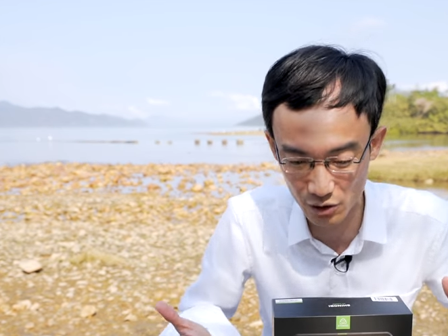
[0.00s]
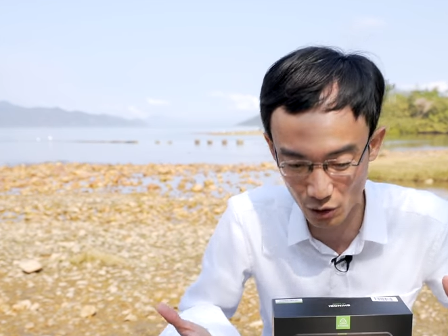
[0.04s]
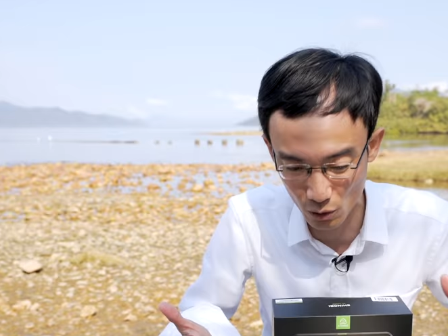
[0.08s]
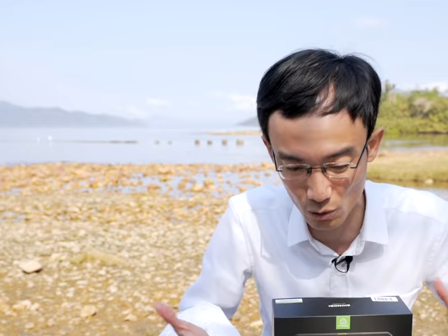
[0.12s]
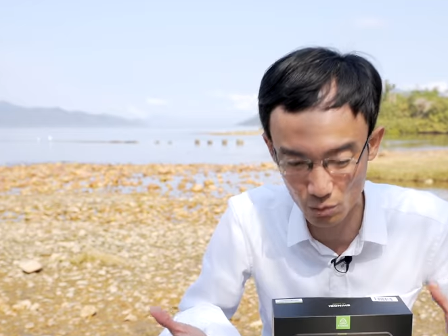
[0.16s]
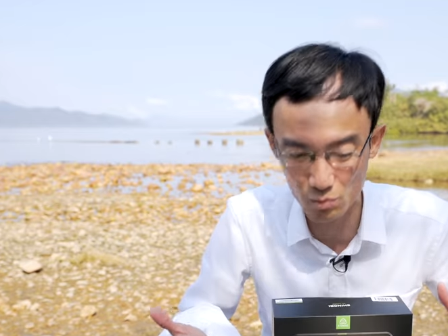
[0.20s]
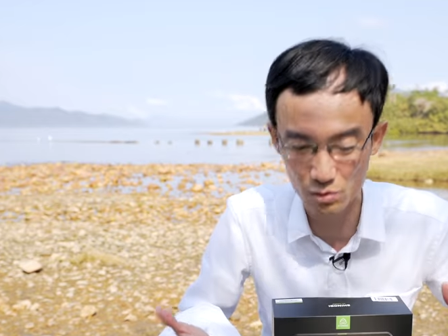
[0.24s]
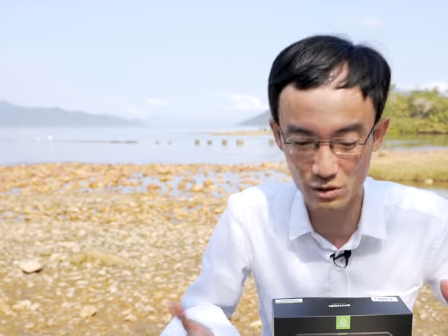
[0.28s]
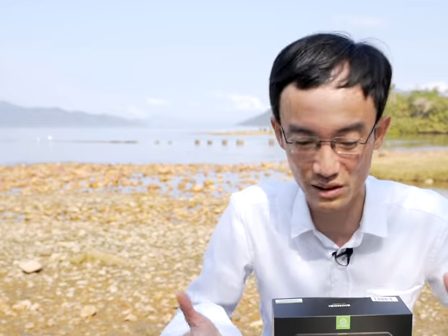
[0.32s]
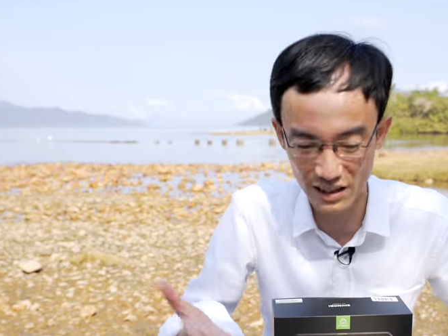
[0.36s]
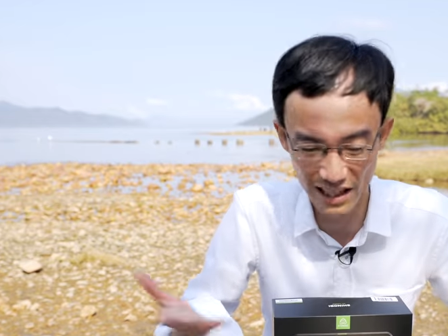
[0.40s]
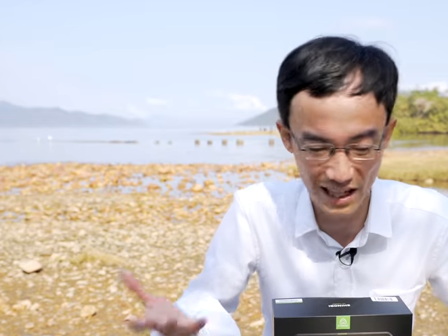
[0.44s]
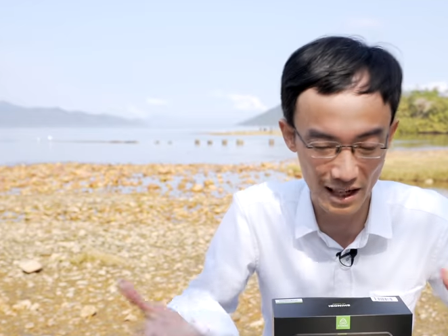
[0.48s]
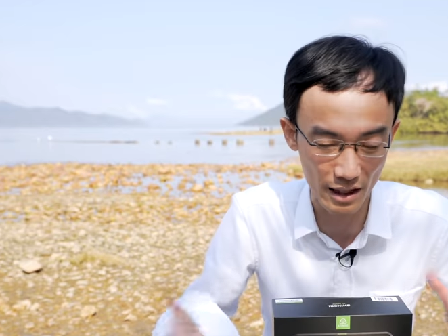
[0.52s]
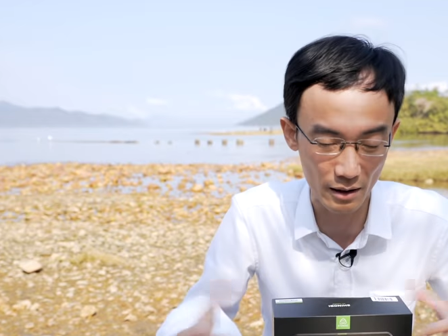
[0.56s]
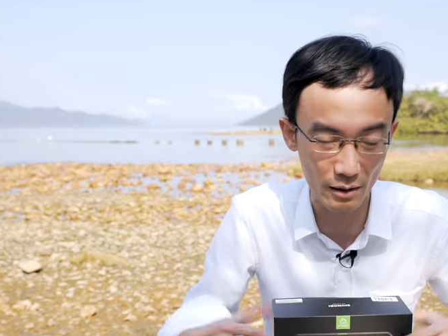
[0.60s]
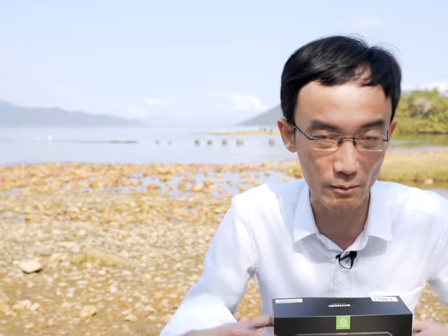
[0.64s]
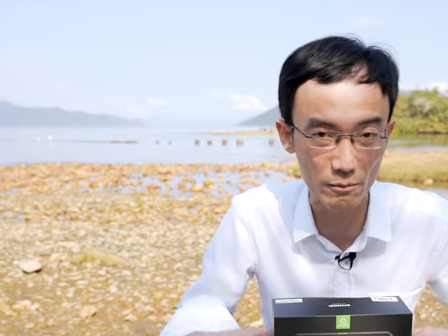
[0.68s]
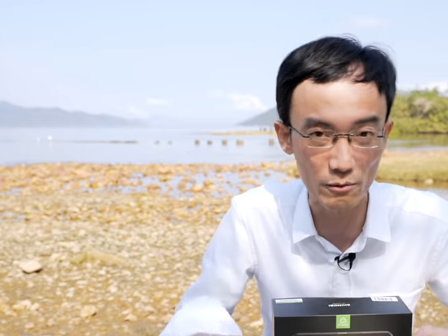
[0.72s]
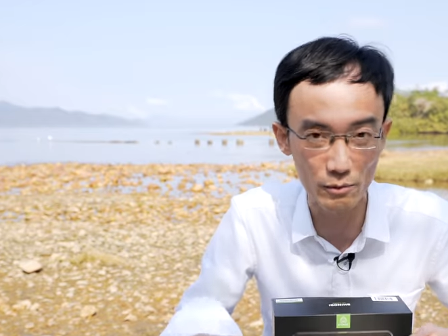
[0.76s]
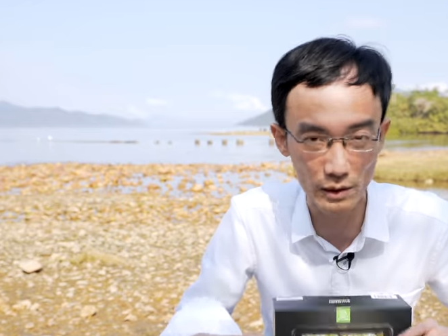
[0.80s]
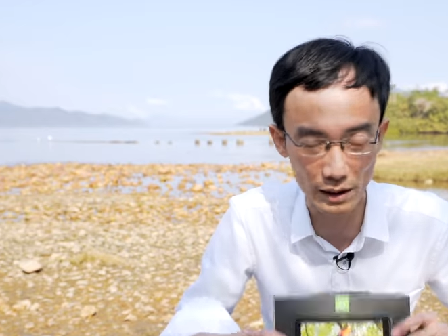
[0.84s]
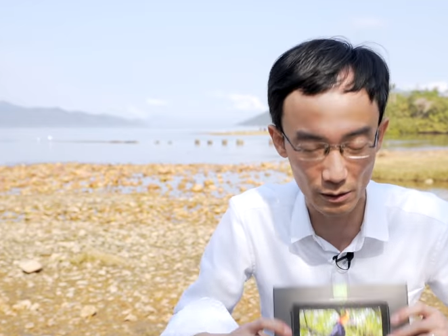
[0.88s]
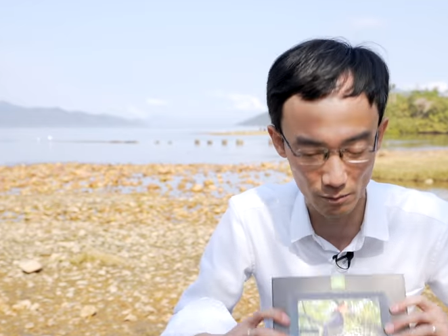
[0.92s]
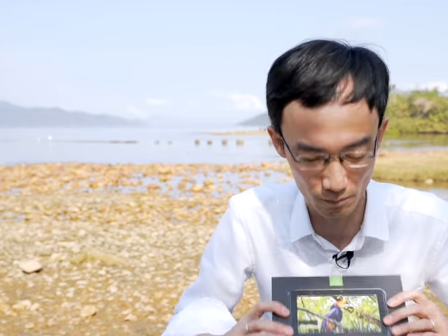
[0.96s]
So yeah,
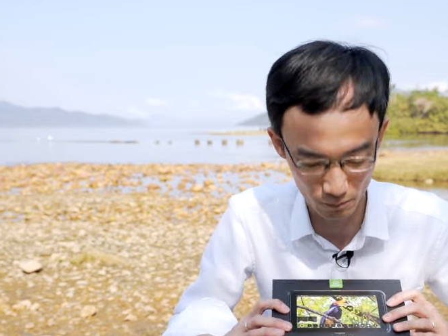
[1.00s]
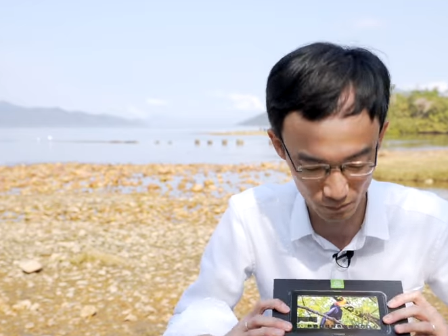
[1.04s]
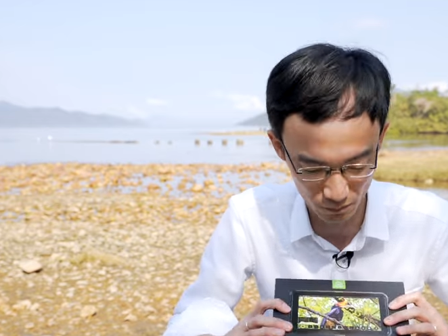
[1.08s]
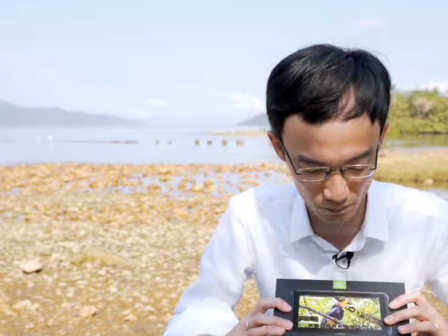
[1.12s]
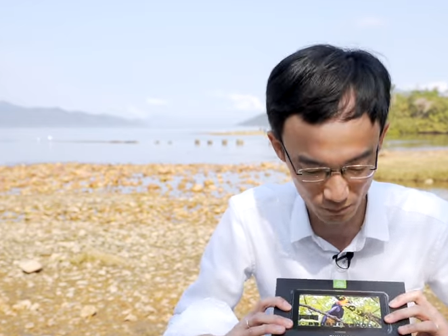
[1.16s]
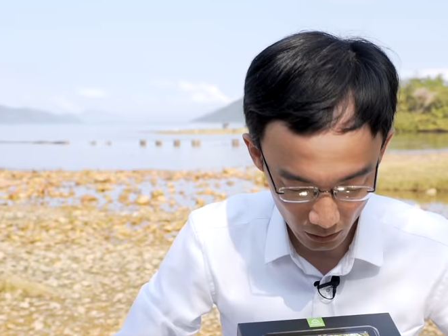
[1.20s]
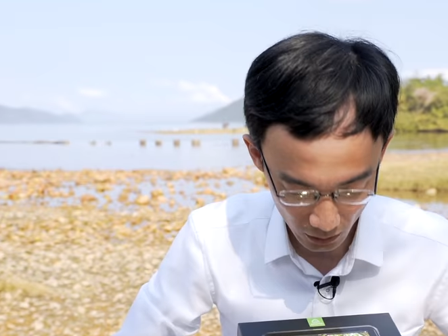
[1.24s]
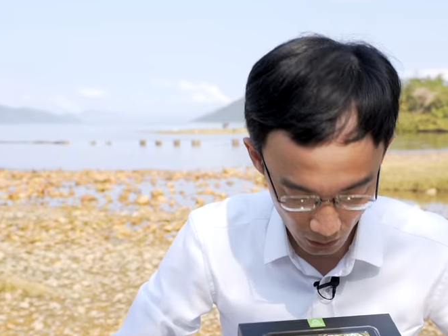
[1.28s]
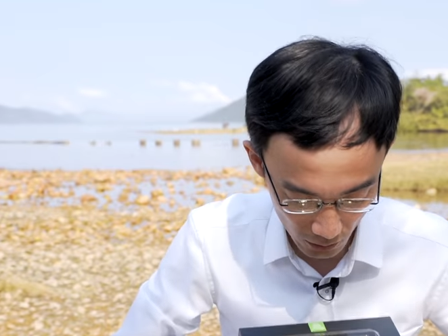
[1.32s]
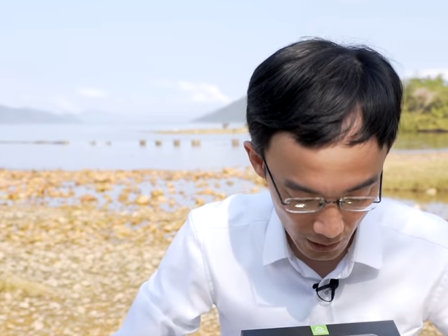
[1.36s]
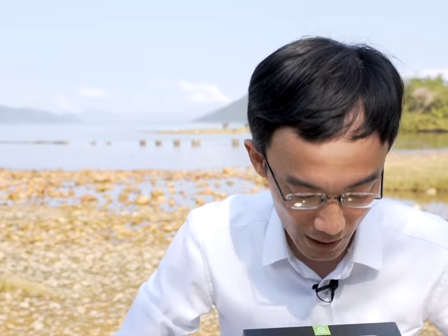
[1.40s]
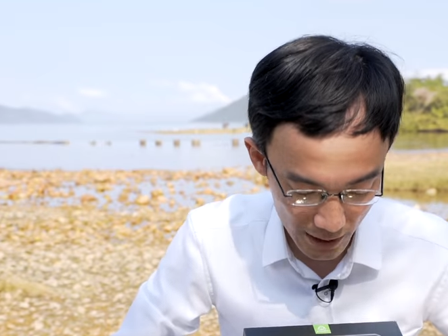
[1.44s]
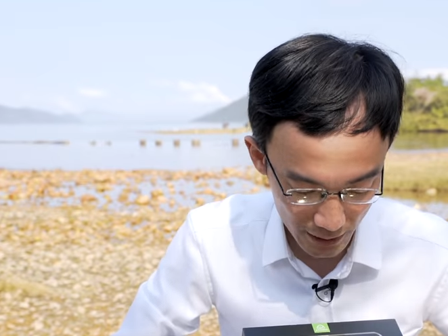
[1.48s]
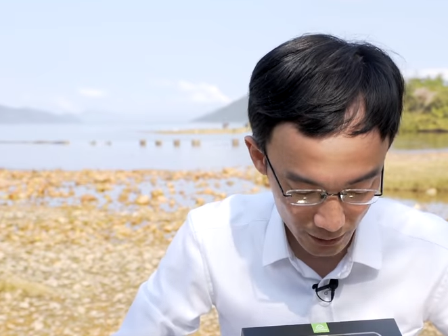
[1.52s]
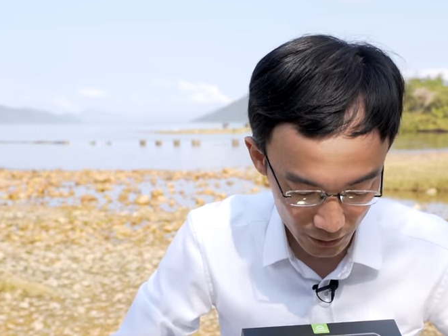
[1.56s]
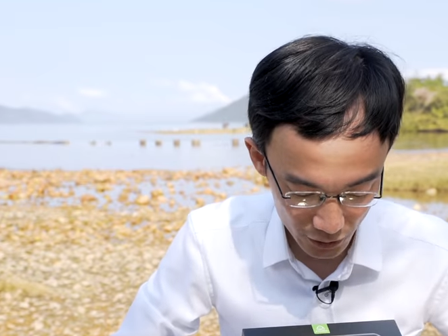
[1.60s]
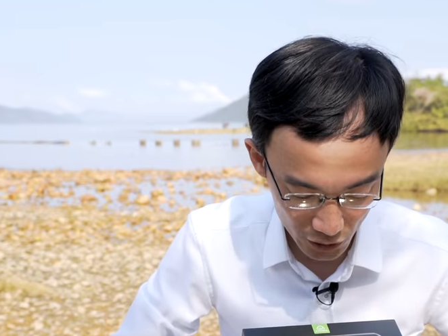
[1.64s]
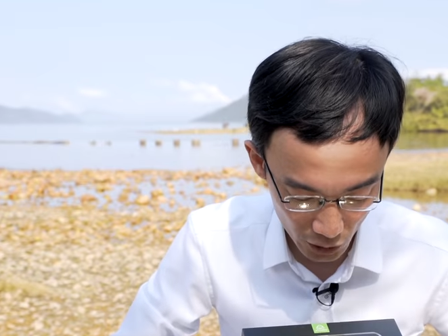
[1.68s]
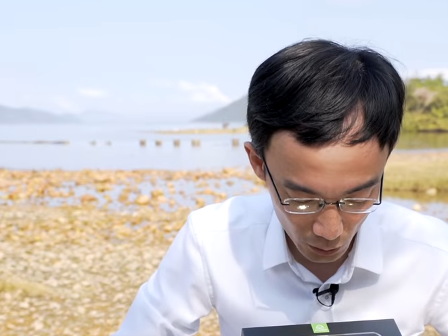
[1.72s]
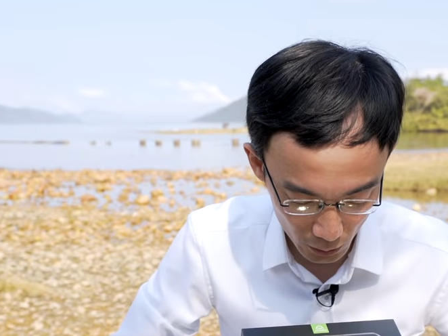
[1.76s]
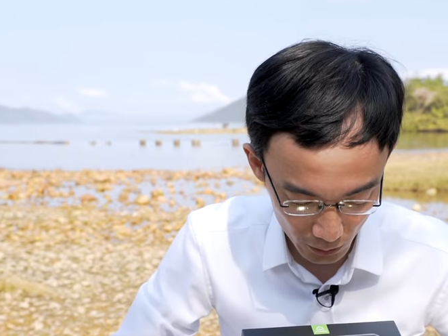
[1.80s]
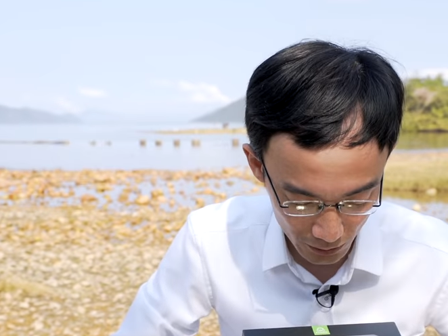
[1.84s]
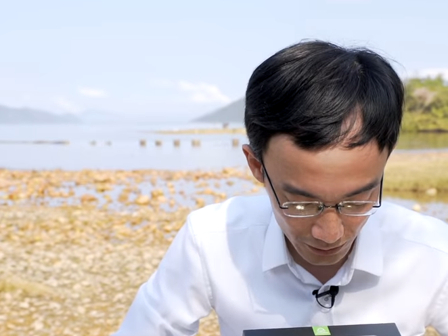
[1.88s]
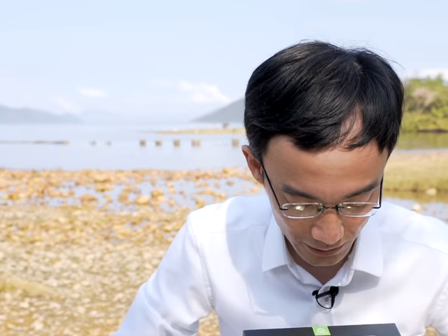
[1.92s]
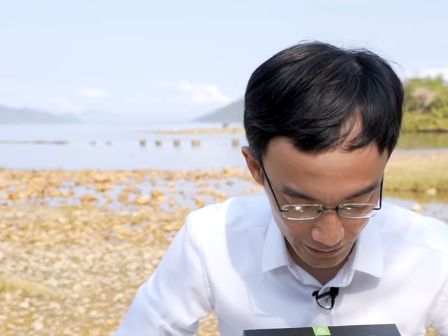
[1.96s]
but alright,
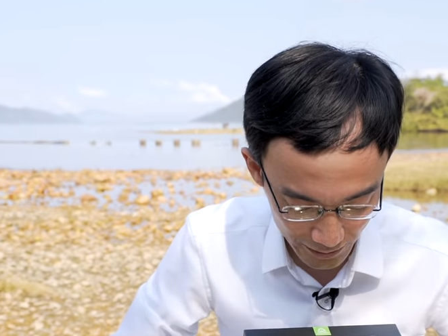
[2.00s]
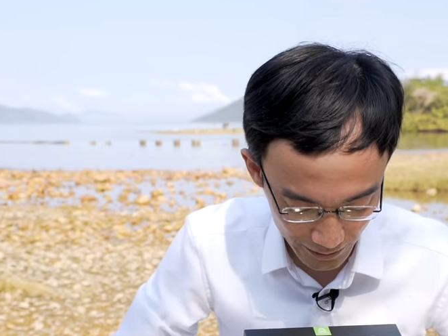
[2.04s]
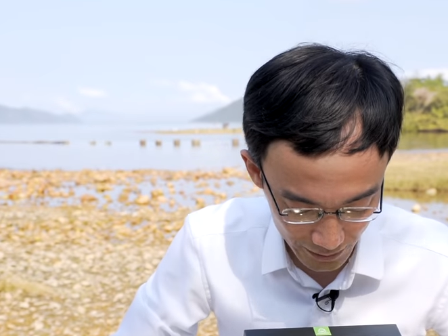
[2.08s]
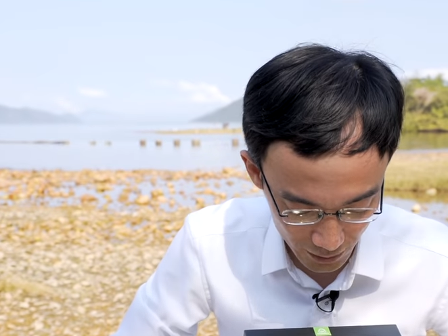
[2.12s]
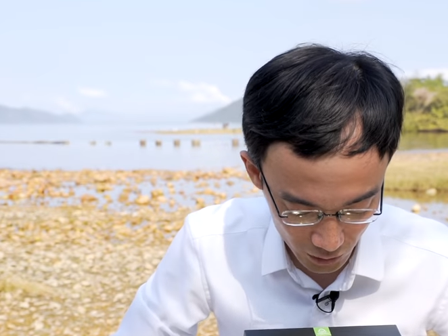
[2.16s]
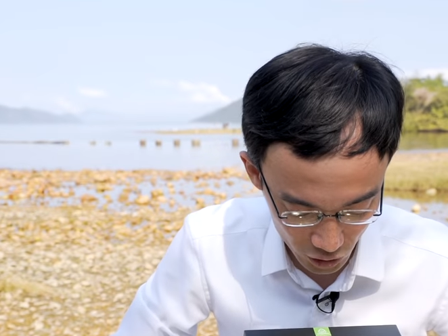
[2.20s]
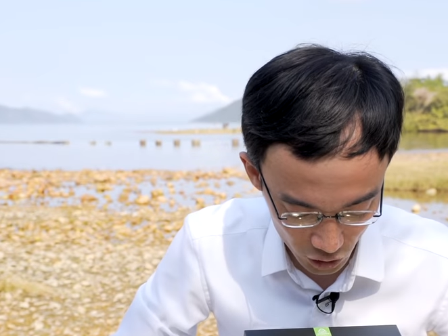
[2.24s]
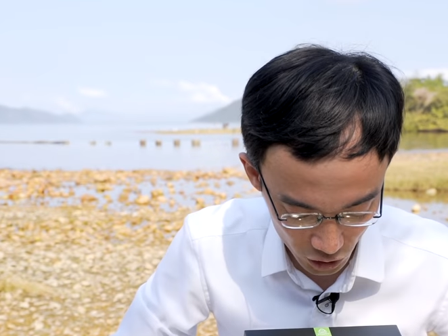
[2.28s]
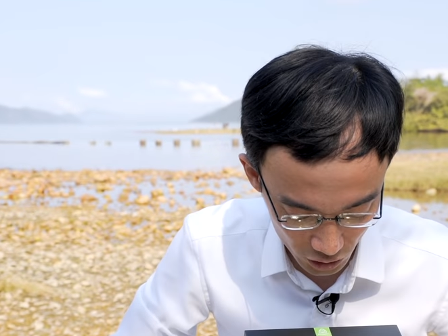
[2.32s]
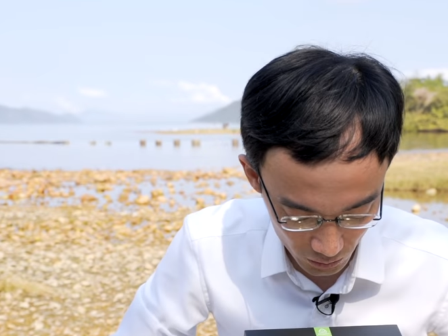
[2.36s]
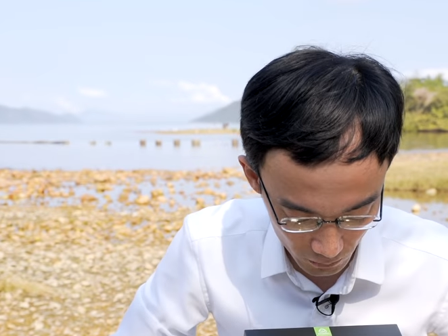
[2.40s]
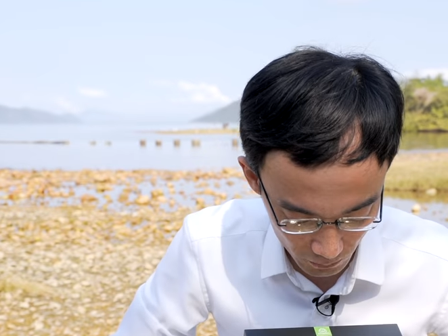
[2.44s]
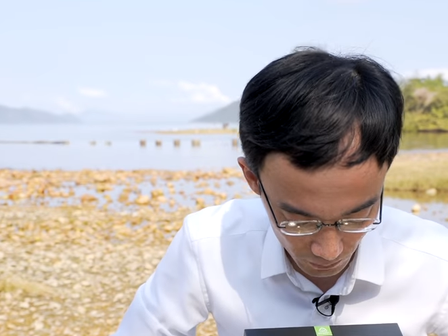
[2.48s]
so this